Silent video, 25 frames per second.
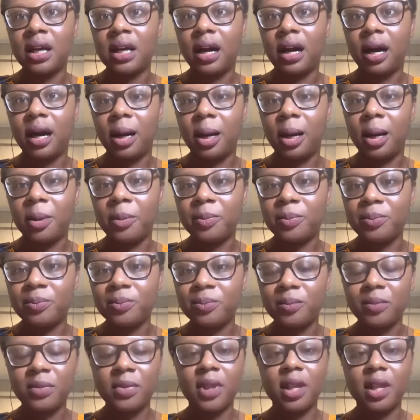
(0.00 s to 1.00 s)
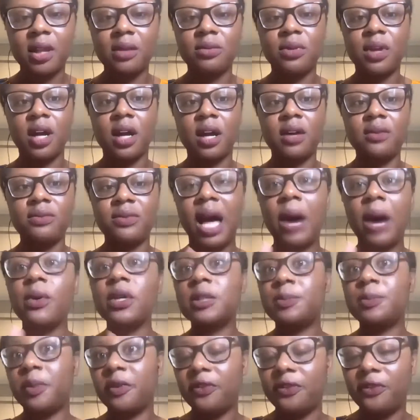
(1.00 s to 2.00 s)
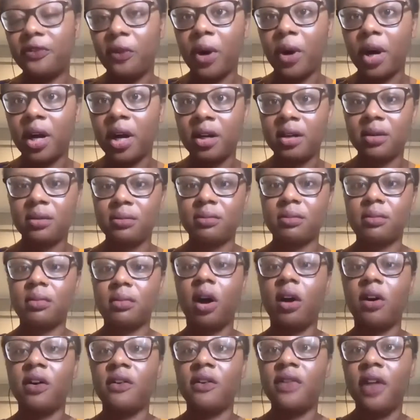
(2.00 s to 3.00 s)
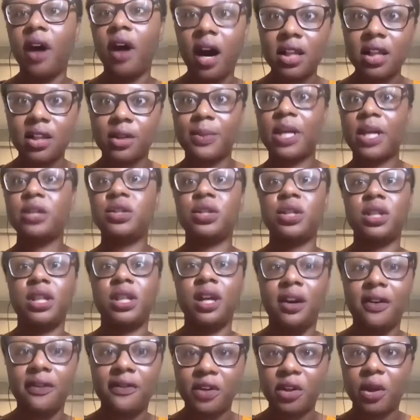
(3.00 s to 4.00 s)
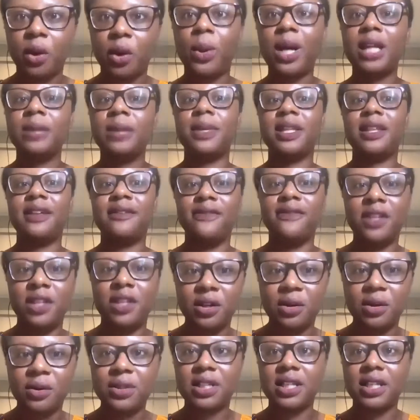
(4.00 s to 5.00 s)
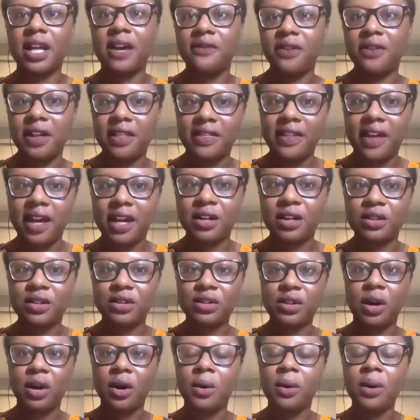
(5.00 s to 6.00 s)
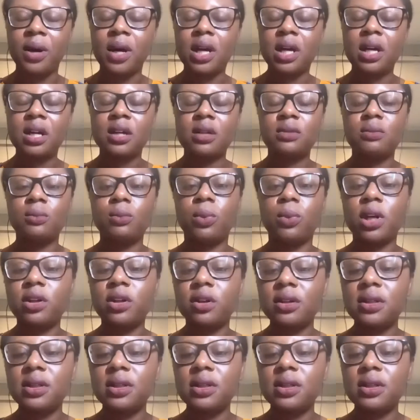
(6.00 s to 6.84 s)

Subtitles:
that was before all of the automation of 1-minute videos and everything. So what